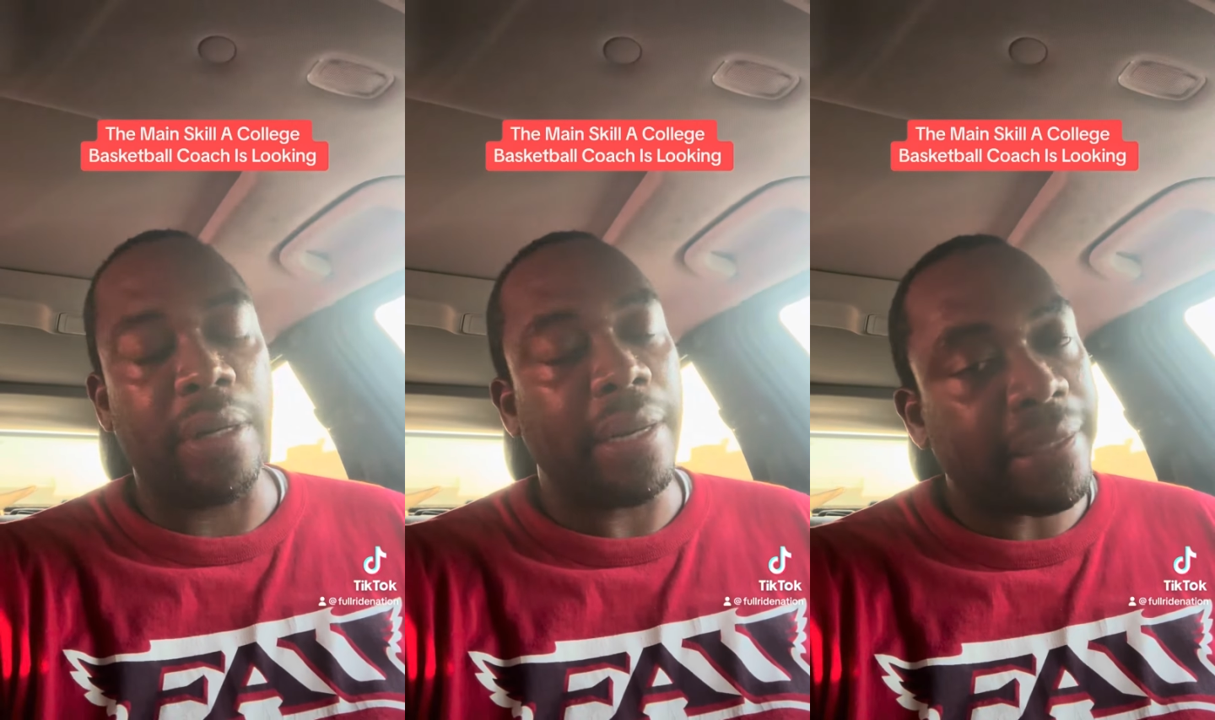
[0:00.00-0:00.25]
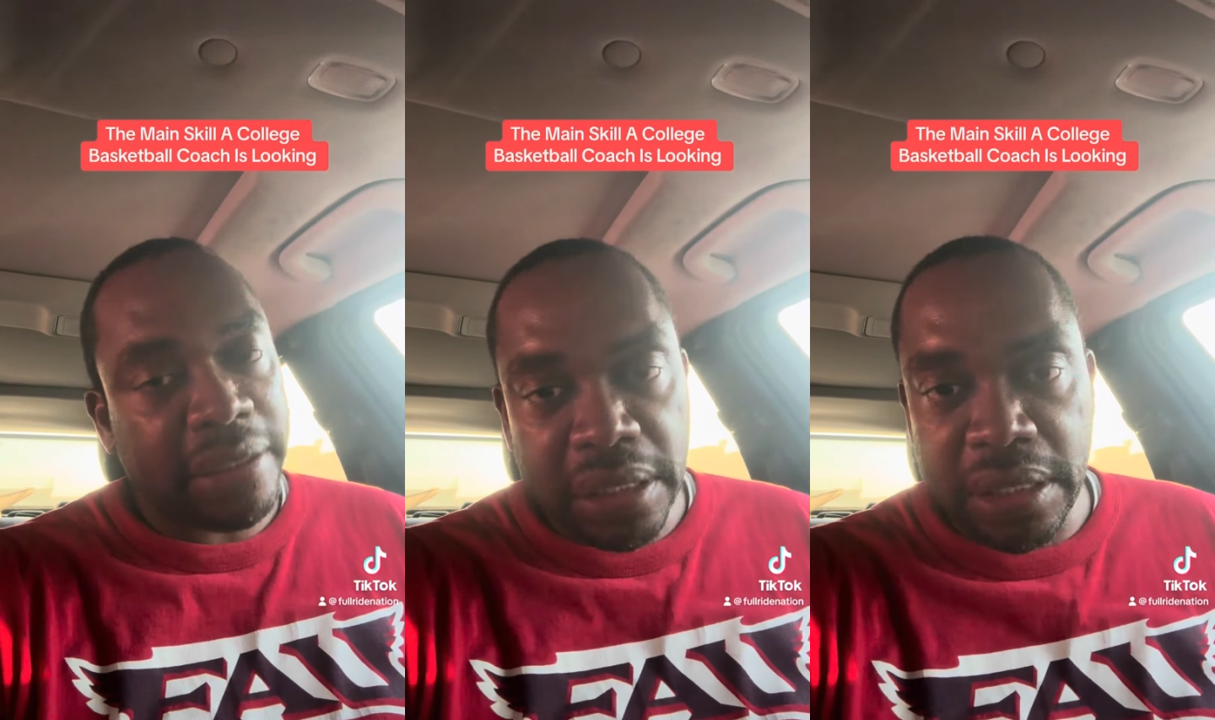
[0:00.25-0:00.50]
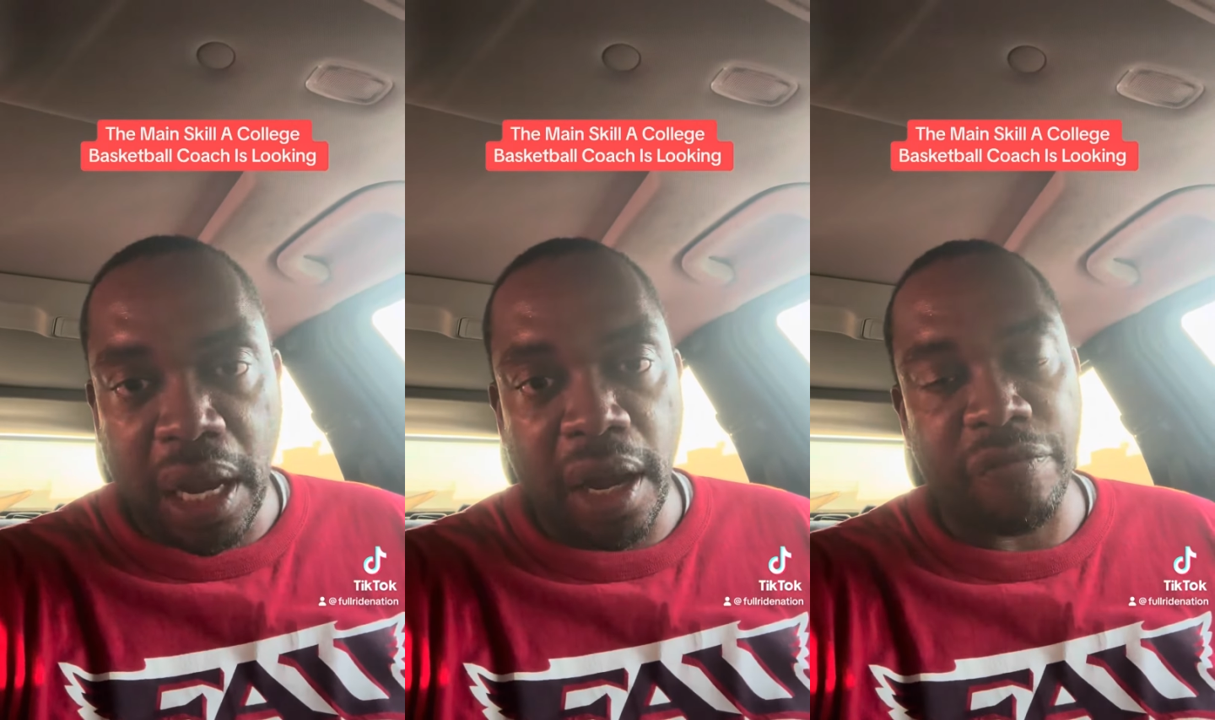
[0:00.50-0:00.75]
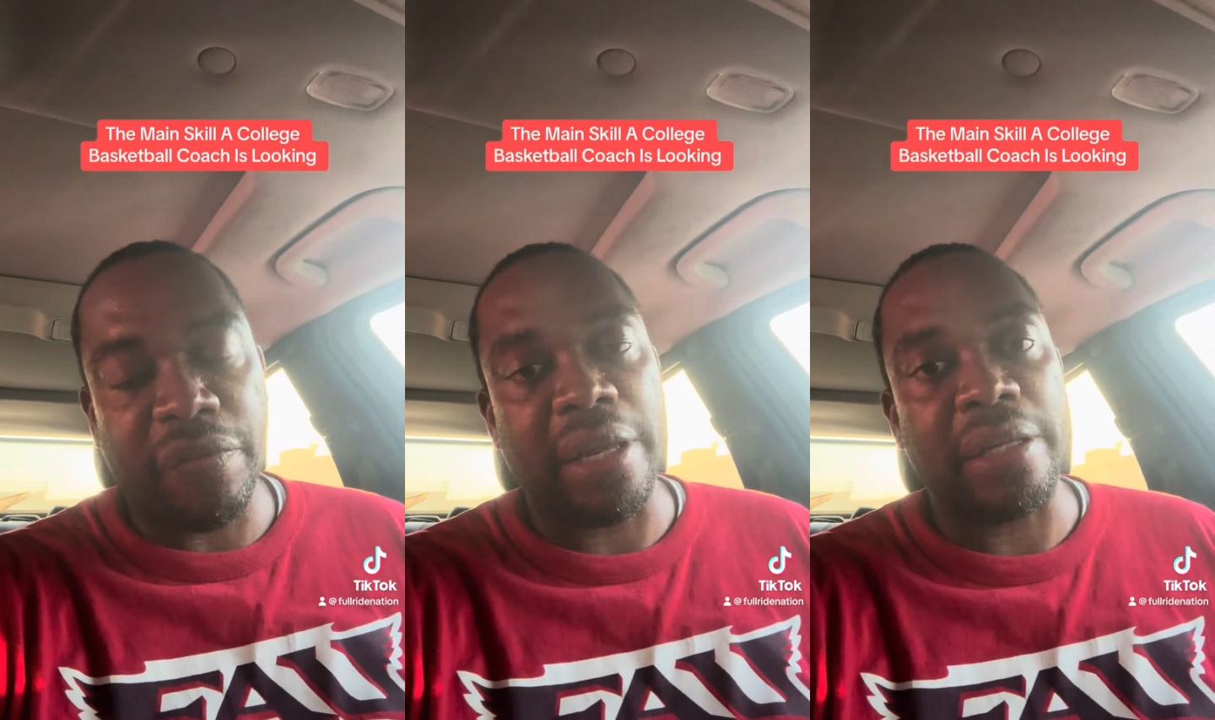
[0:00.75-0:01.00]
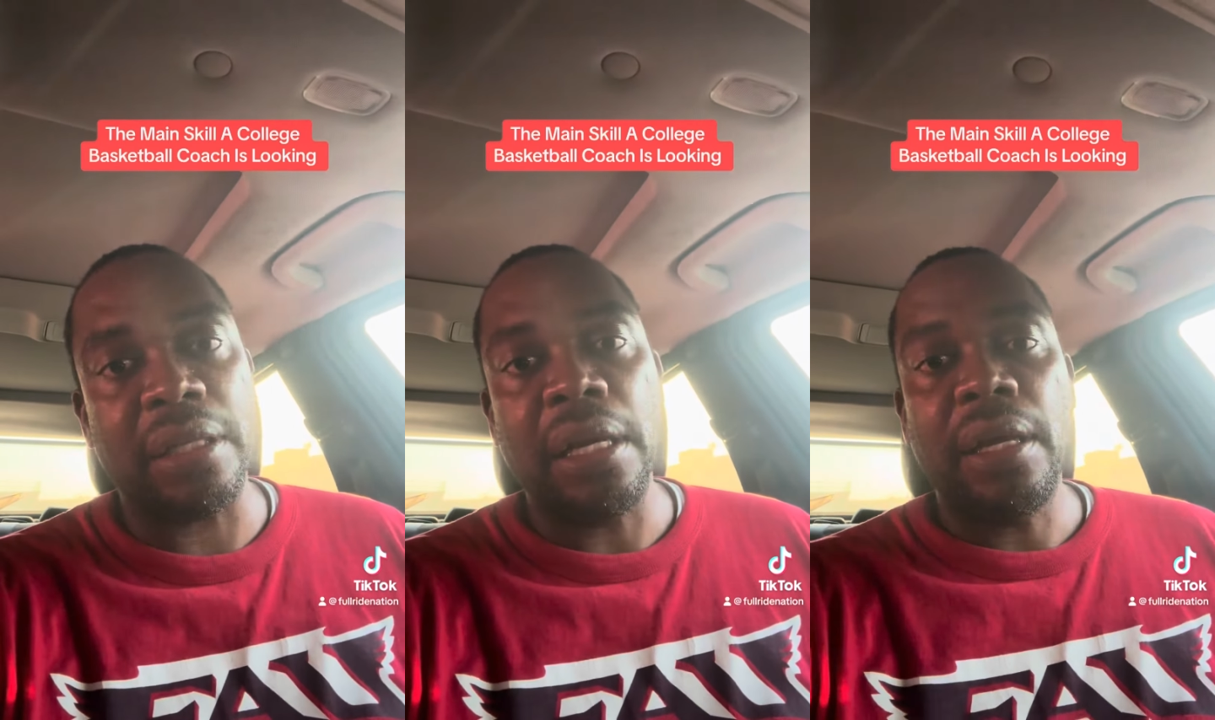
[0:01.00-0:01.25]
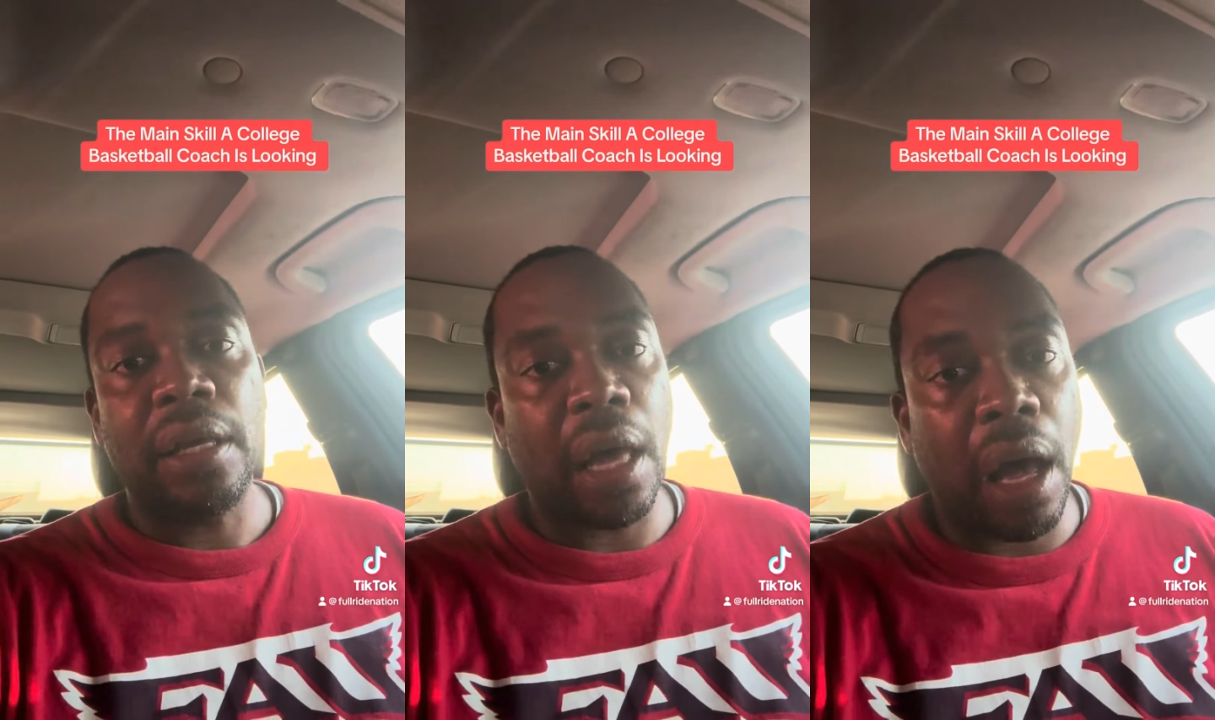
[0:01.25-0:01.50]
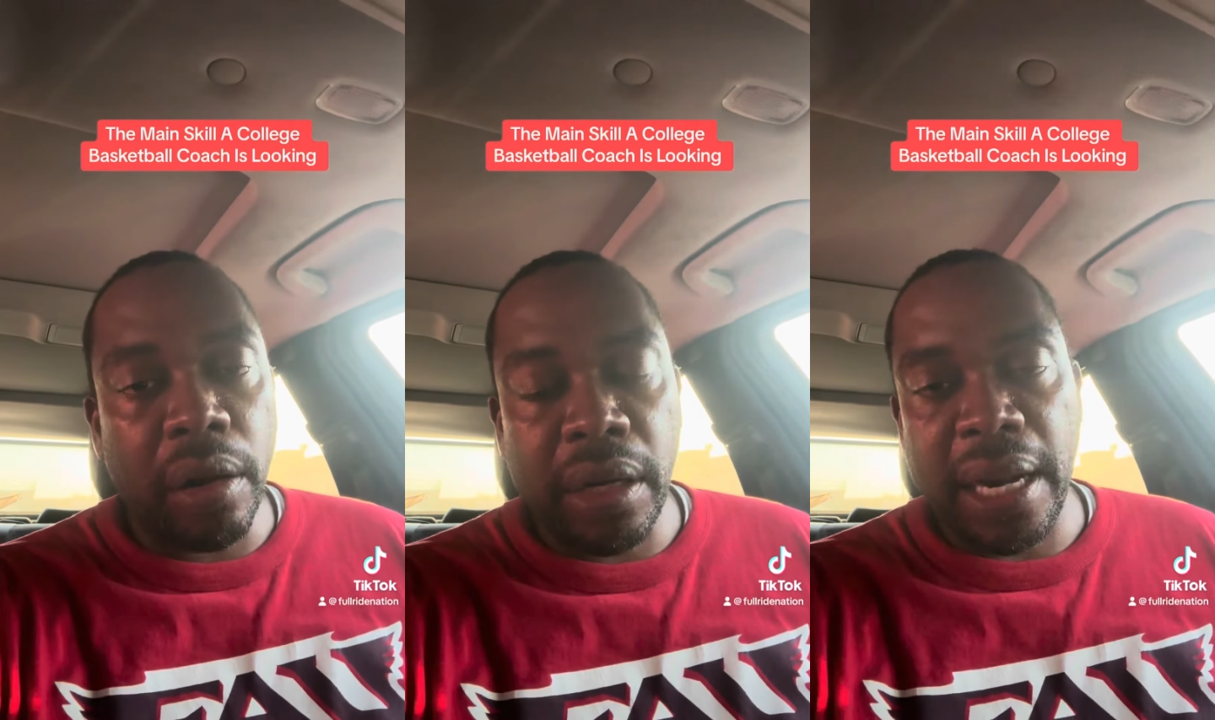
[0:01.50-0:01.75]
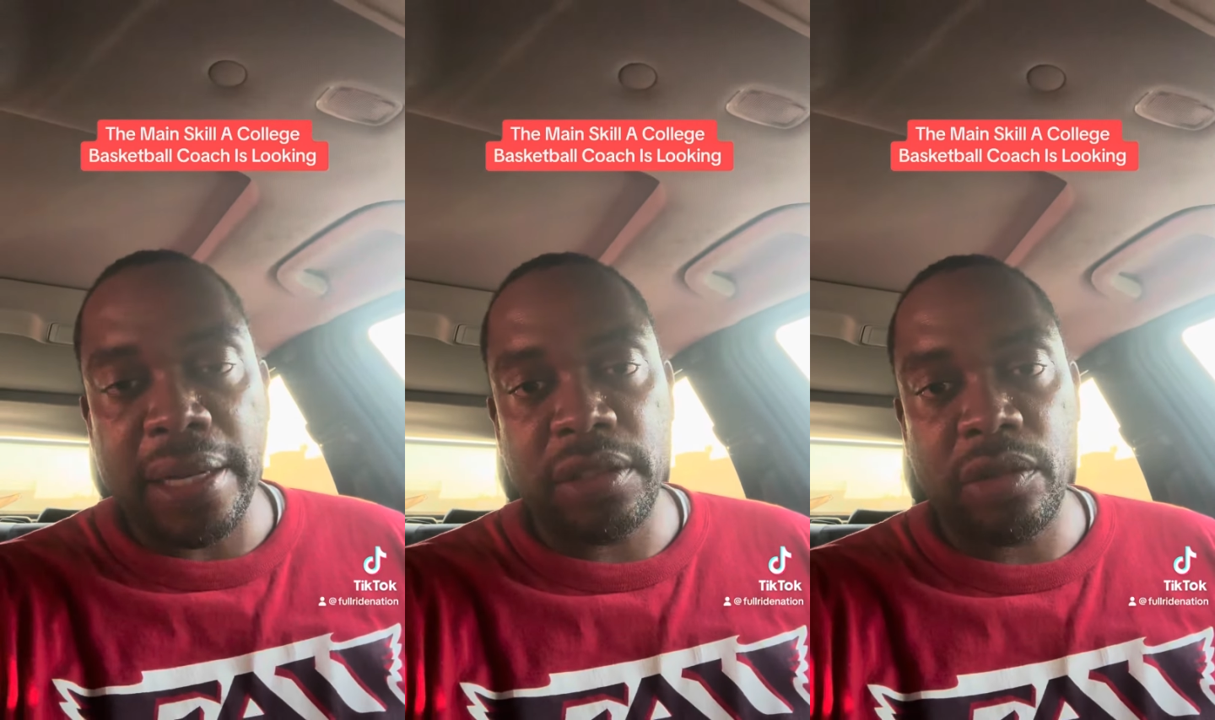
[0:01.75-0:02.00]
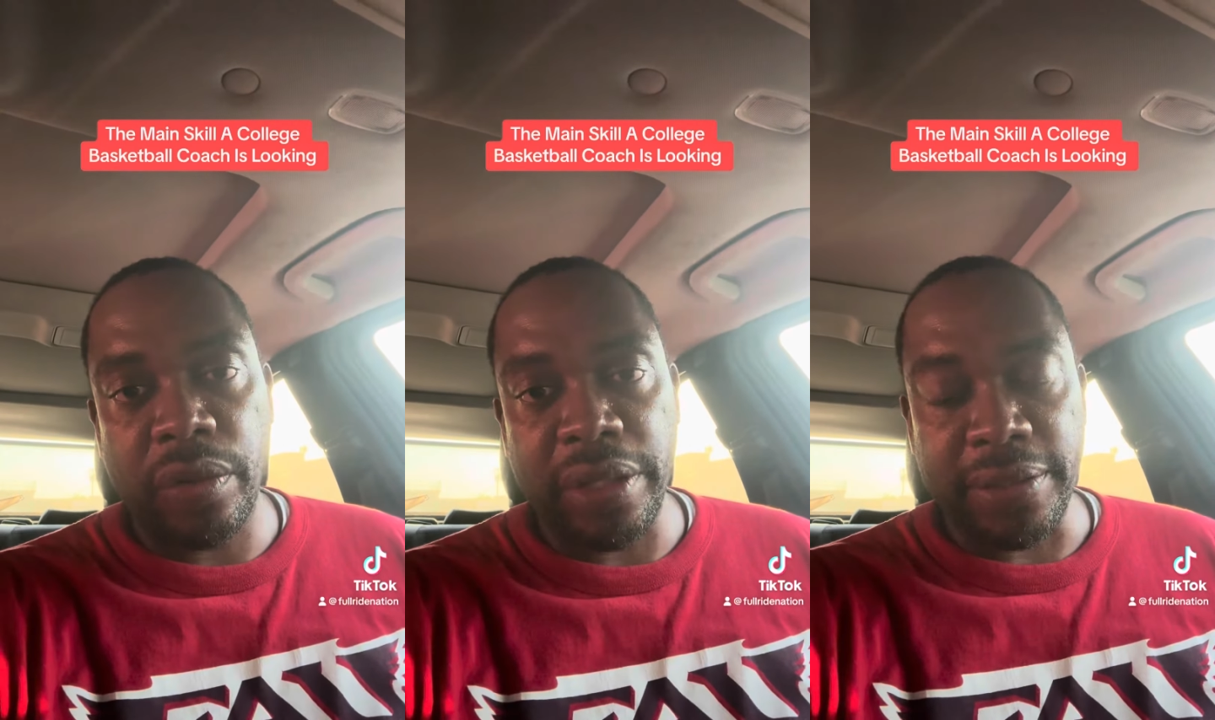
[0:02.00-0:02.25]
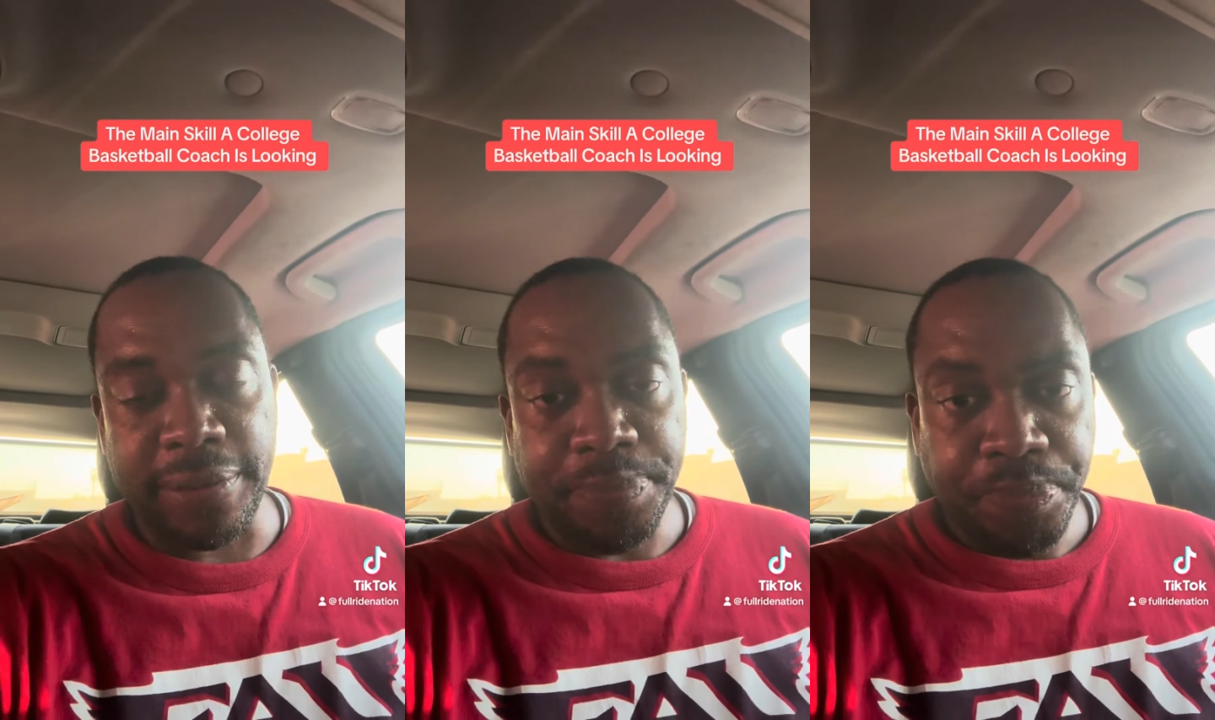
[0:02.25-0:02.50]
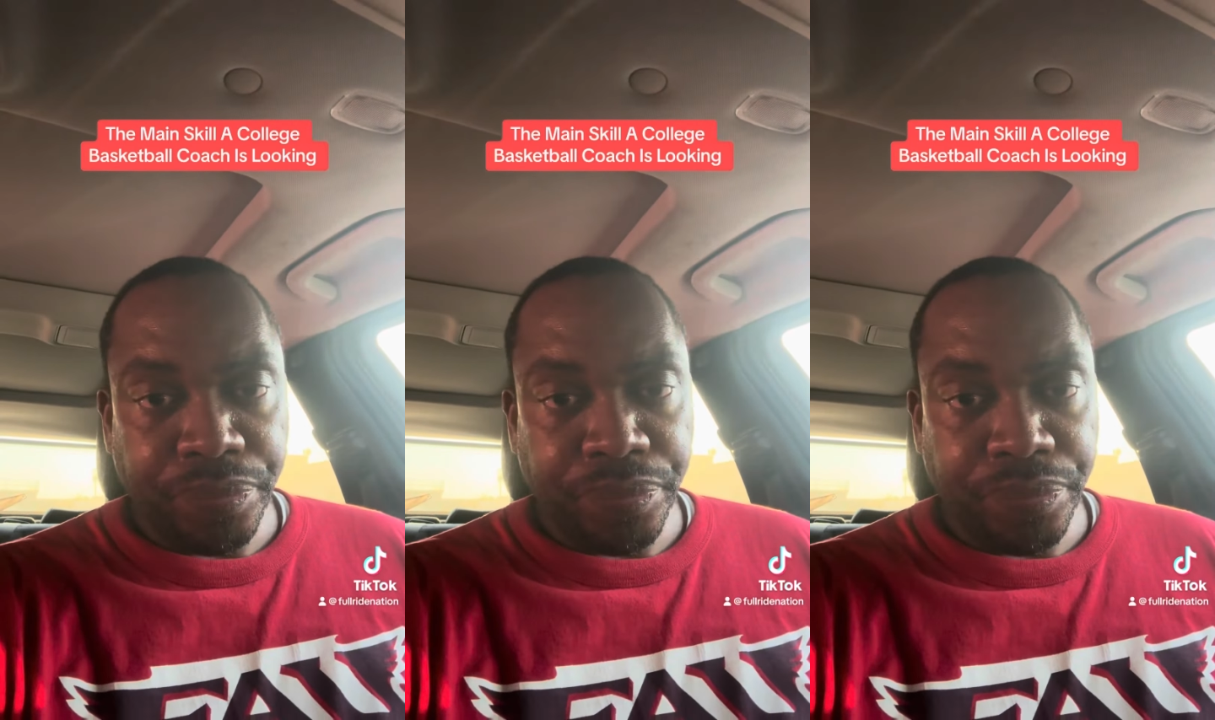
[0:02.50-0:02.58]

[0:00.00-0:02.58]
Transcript: not just offense, calling out screens,